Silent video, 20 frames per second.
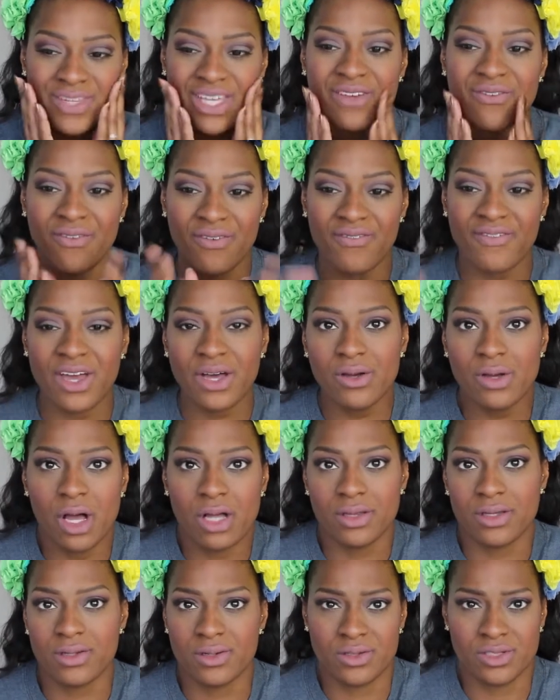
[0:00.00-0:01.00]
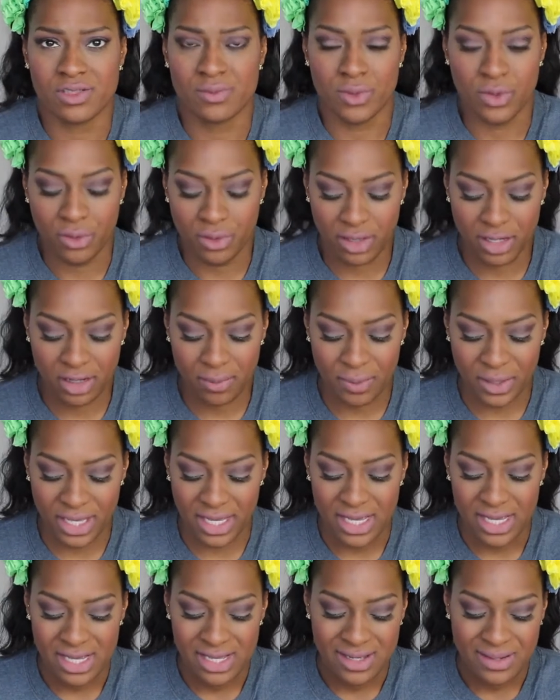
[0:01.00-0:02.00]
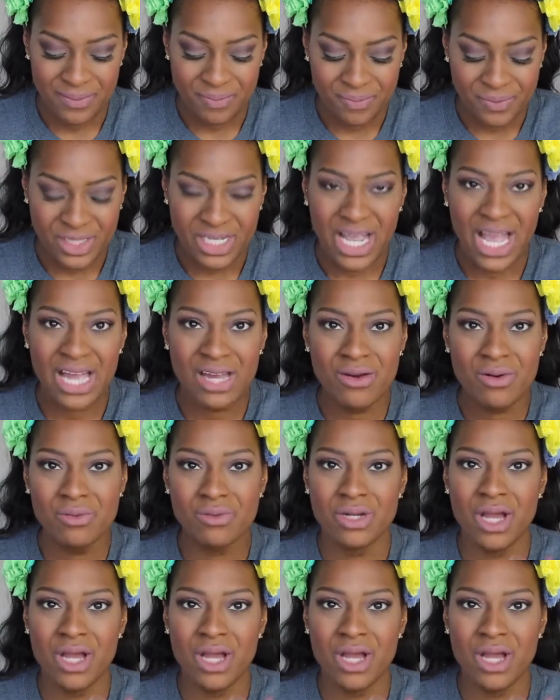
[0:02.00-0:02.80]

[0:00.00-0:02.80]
it felt a little smoother. But I don't